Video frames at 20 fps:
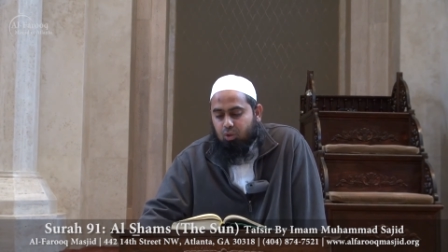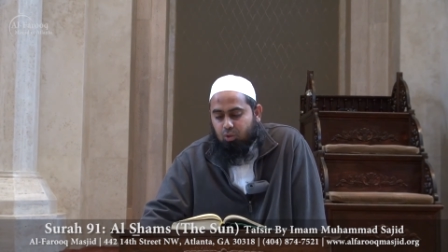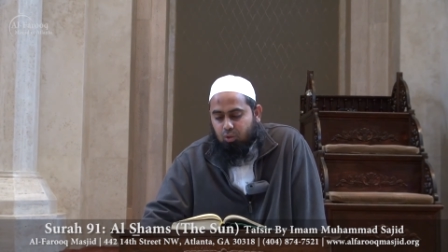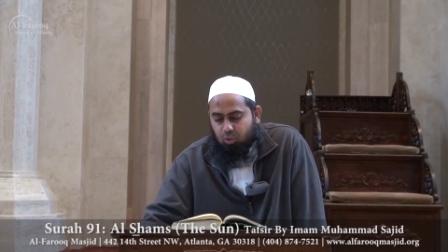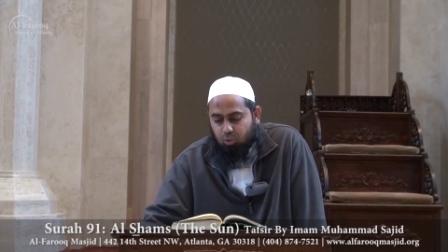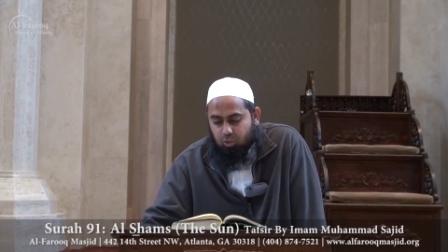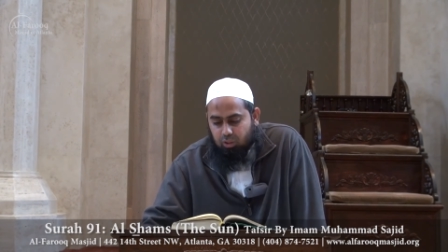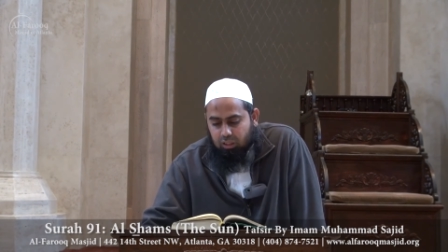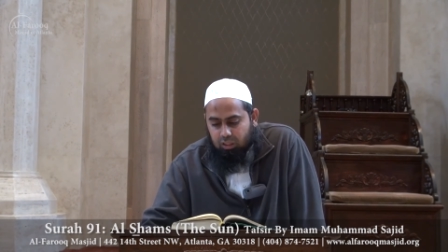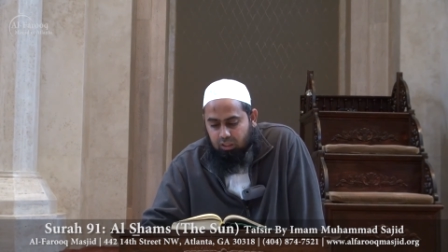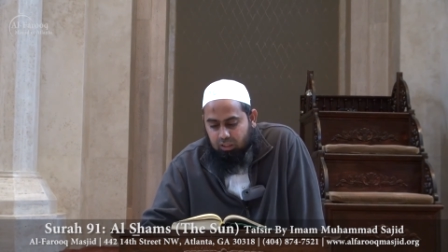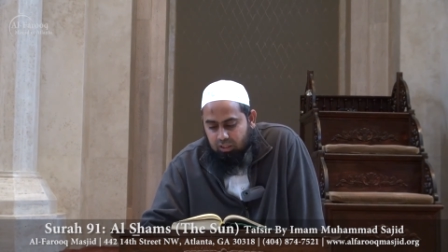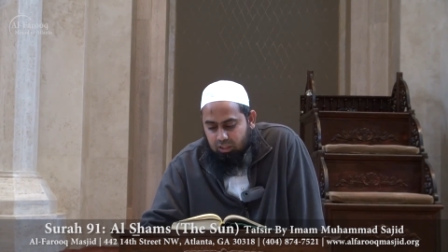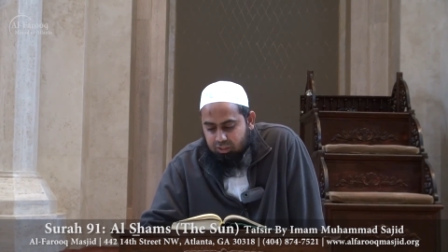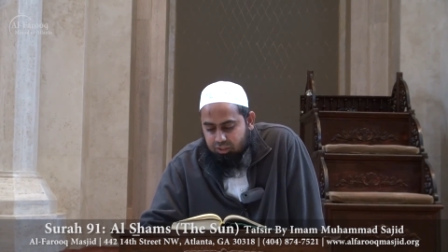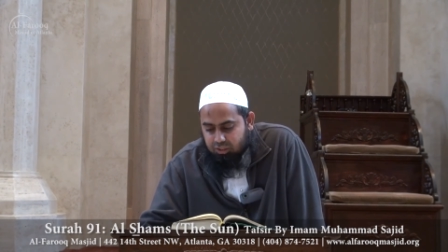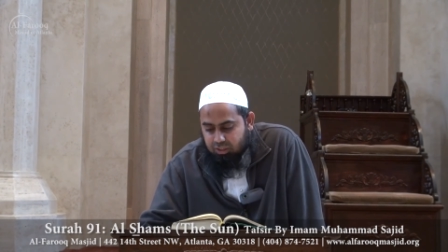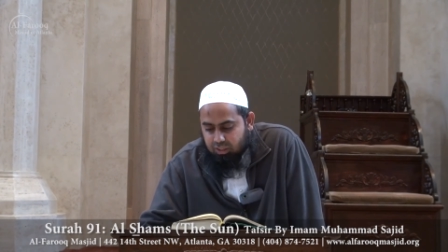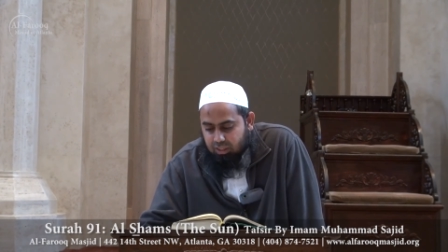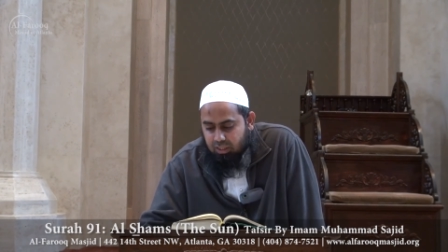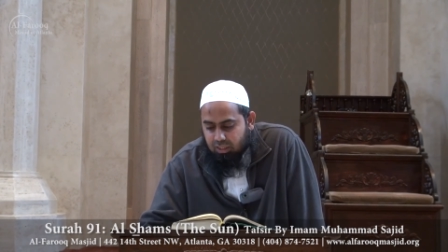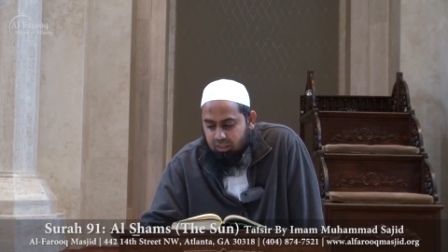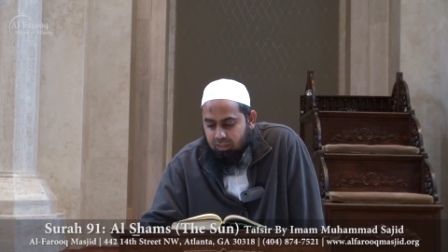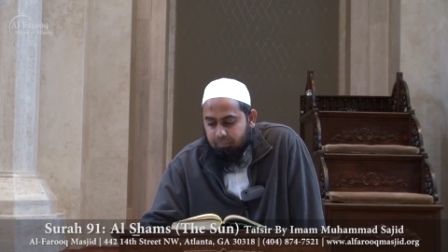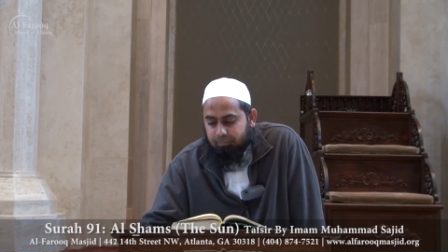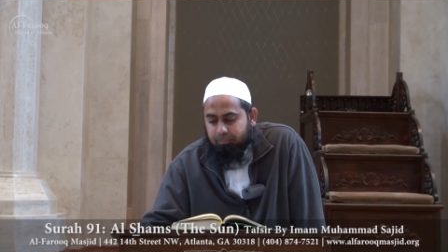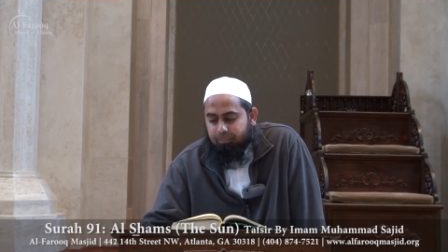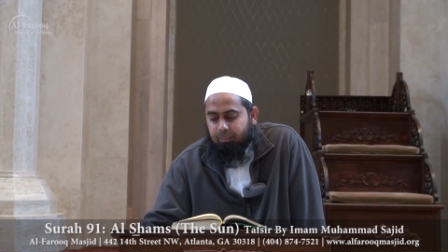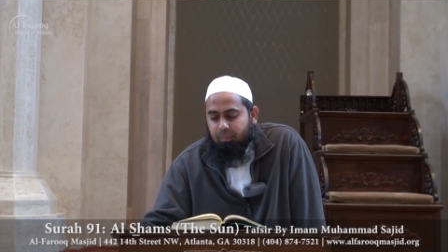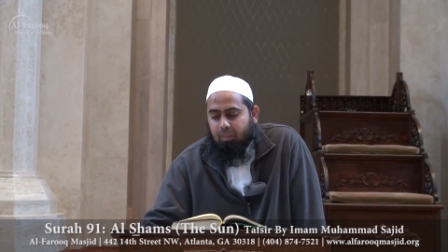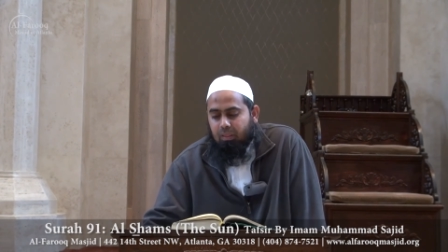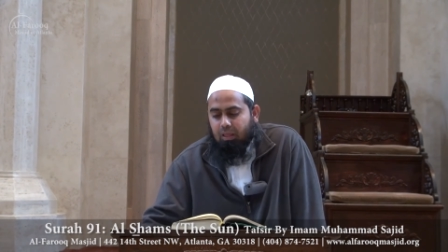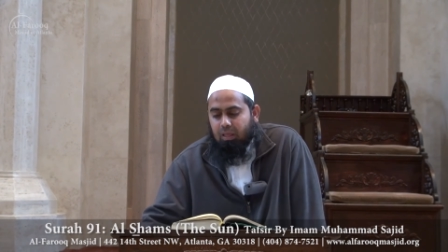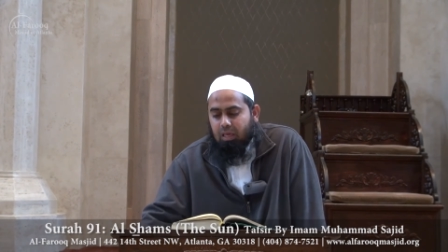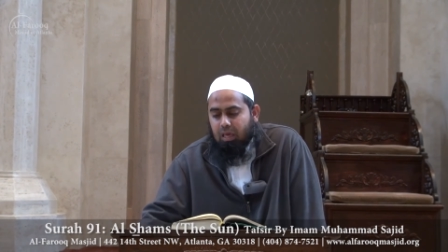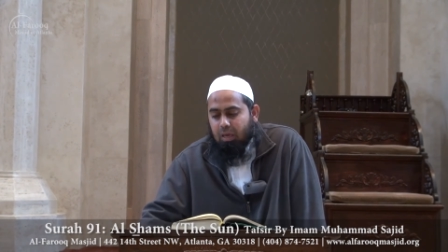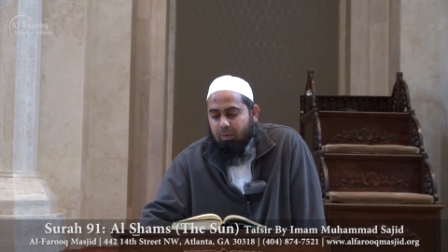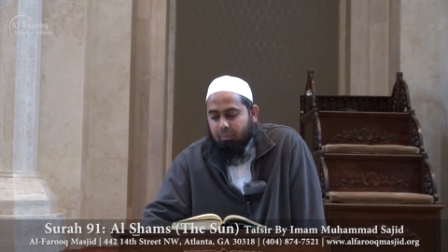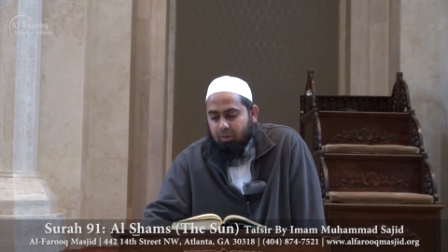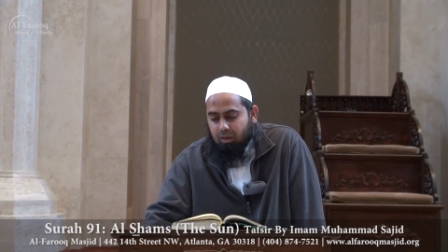to kill the she
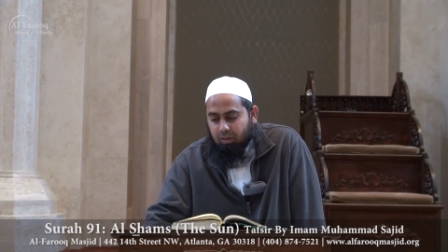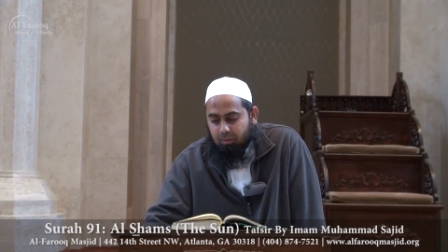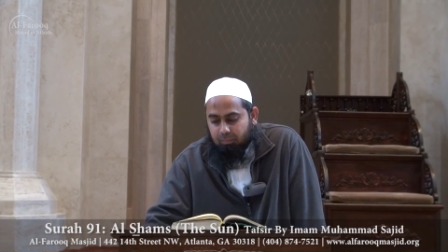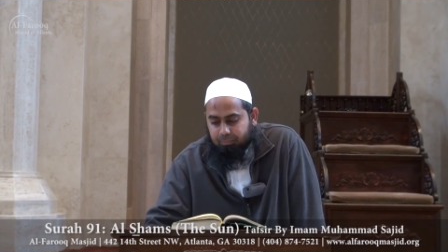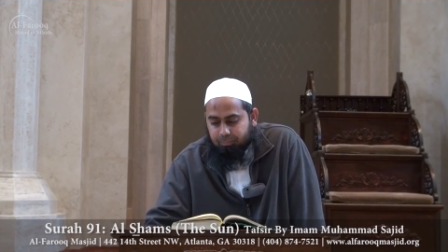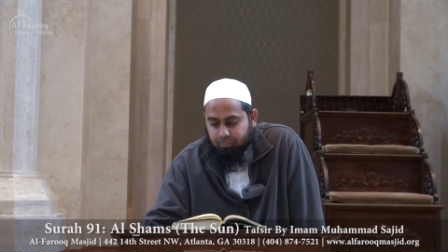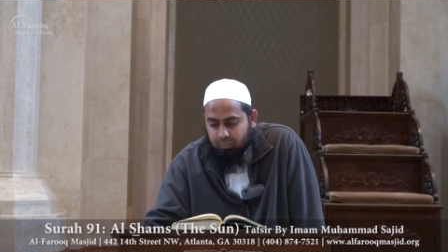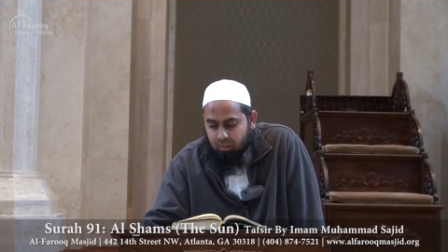camel